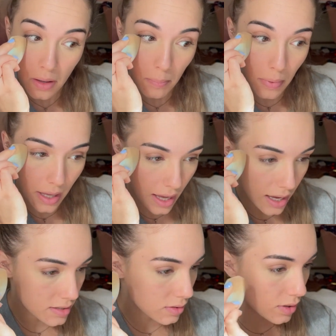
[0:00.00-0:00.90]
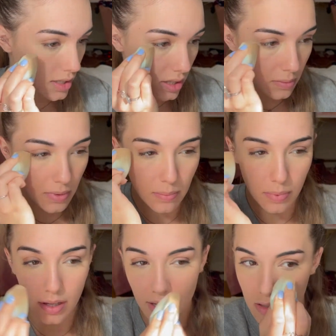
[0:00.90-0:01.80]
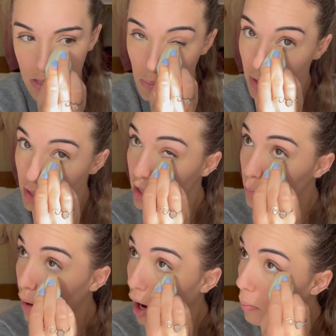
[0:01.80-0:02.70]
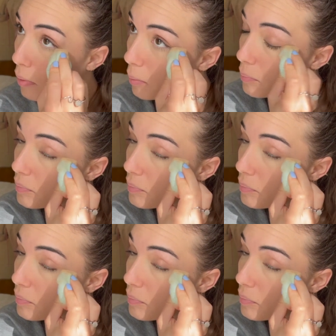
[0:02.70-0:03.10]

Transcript: but it has creased on me, but it's really not a problem.